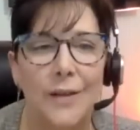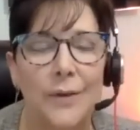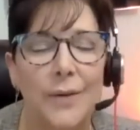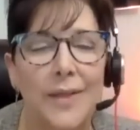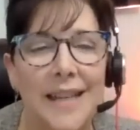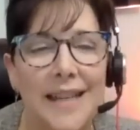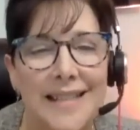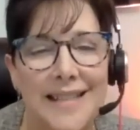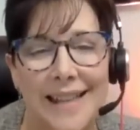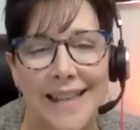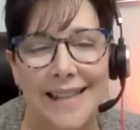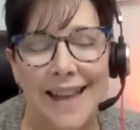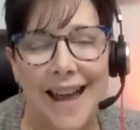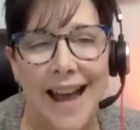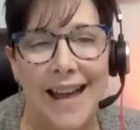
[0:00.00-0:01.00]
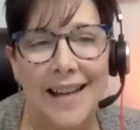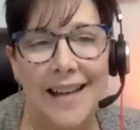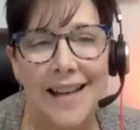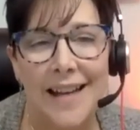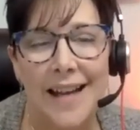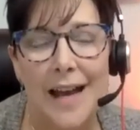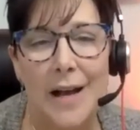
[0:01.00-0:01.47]
things like that.
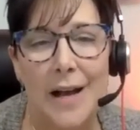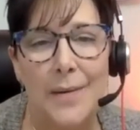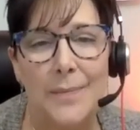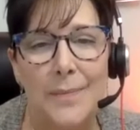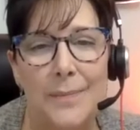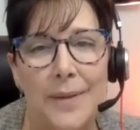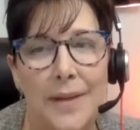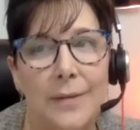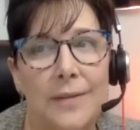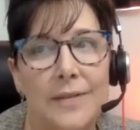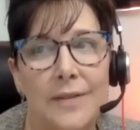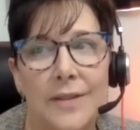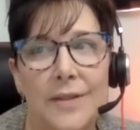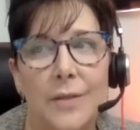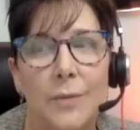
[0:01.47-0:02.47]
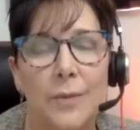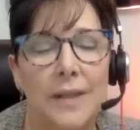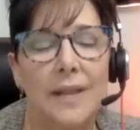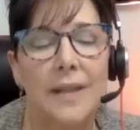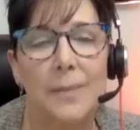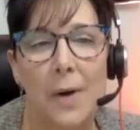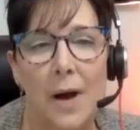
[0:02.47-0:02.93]
But it was just a
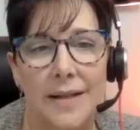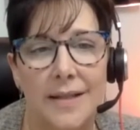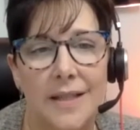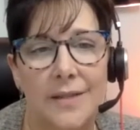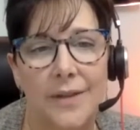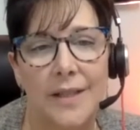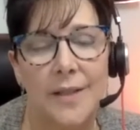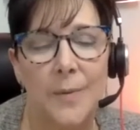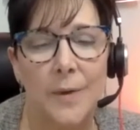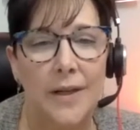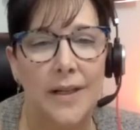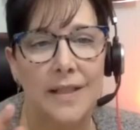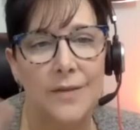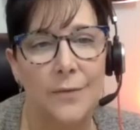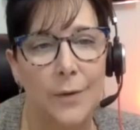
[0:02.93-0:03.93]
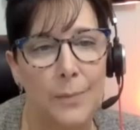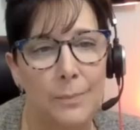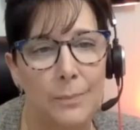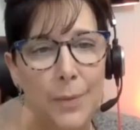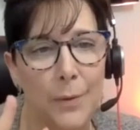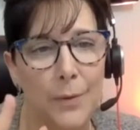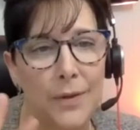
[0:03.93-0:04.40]
really positive experience for
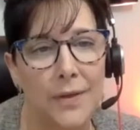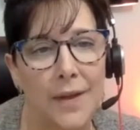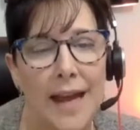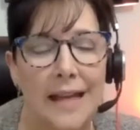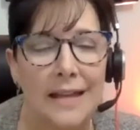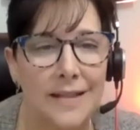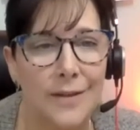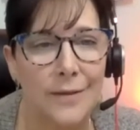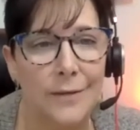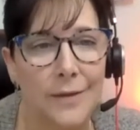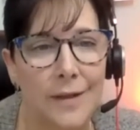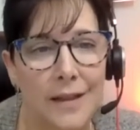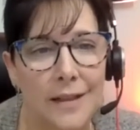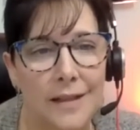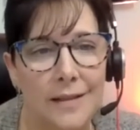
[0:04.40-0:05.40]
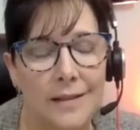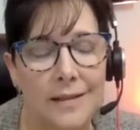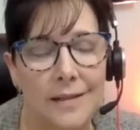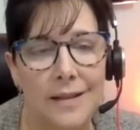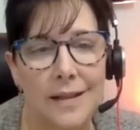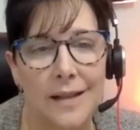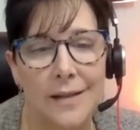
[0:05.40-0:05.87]
both ends of that.
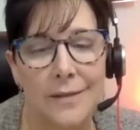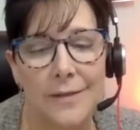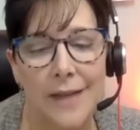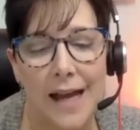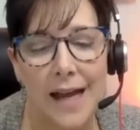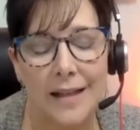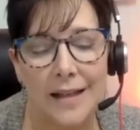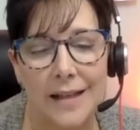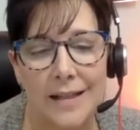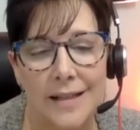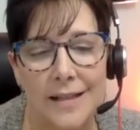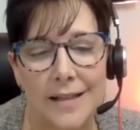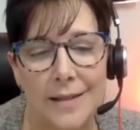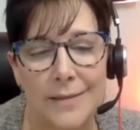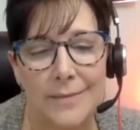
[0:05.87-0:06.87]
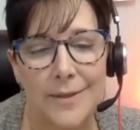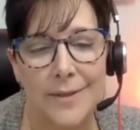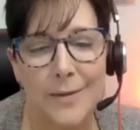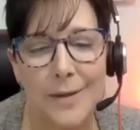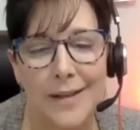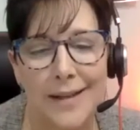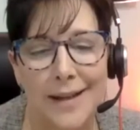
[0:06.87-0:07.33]
And
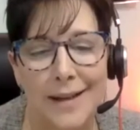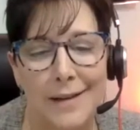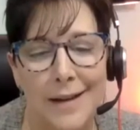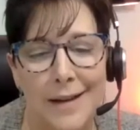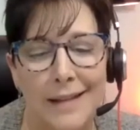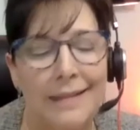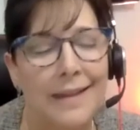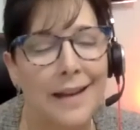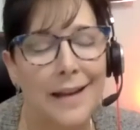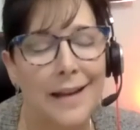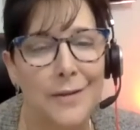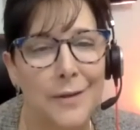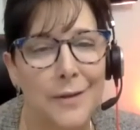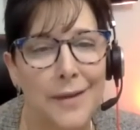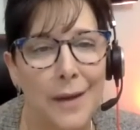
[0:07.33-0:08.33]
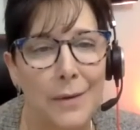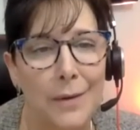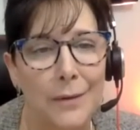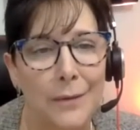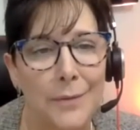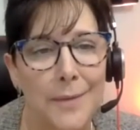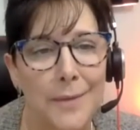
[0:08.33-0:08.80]
so, yeah, and I think I took that one
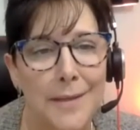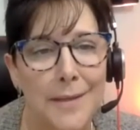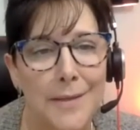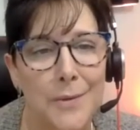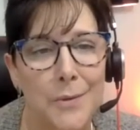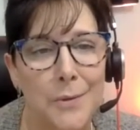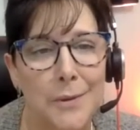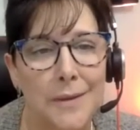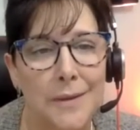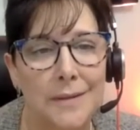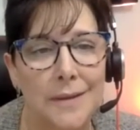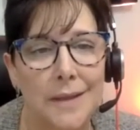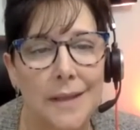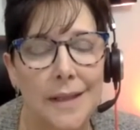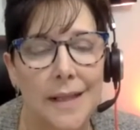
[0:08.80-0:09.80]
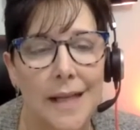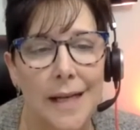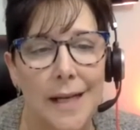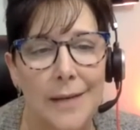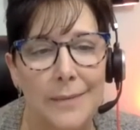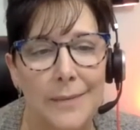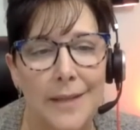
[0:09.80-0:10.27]
from a school
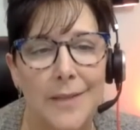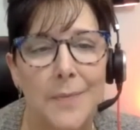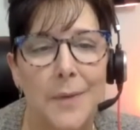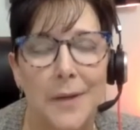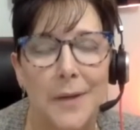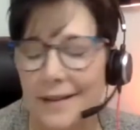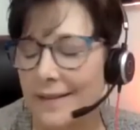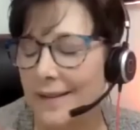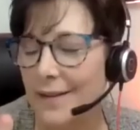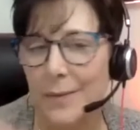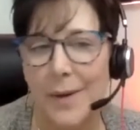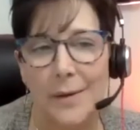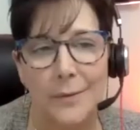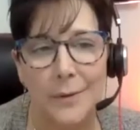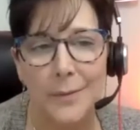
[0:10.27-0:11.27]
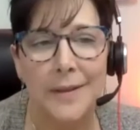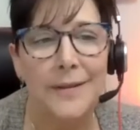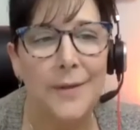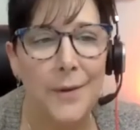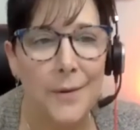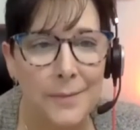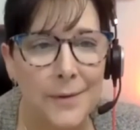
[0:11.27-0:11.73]
experience as well, Ruby.
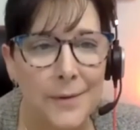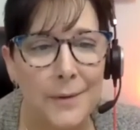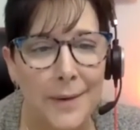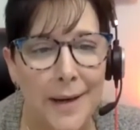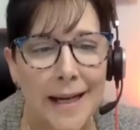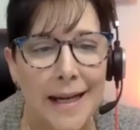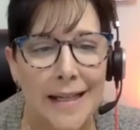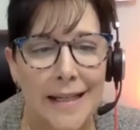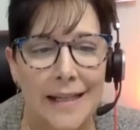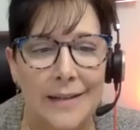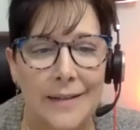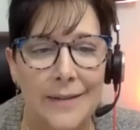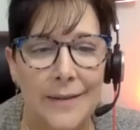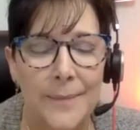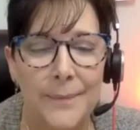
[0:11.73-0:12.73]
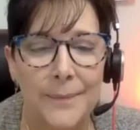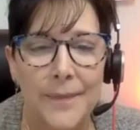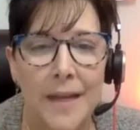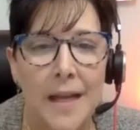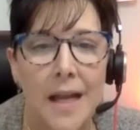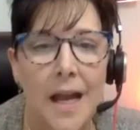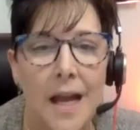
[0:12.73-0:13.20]
So great ideas.
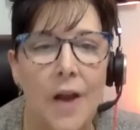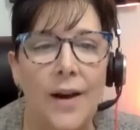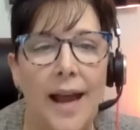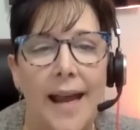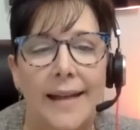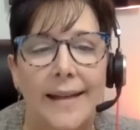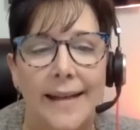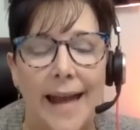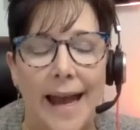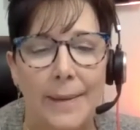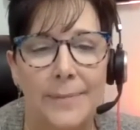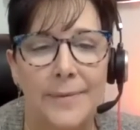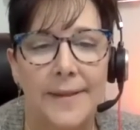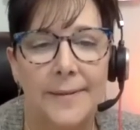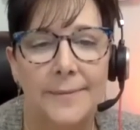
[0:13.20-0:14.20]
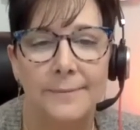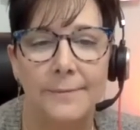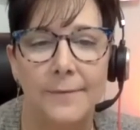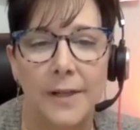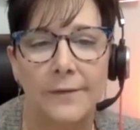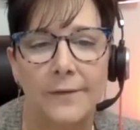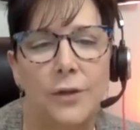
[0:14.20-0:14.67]
Okay, Gabz,
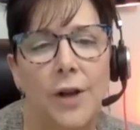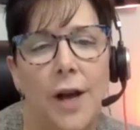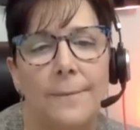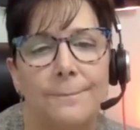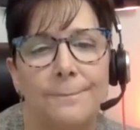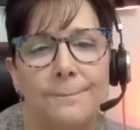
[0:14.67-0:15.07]
what have you got?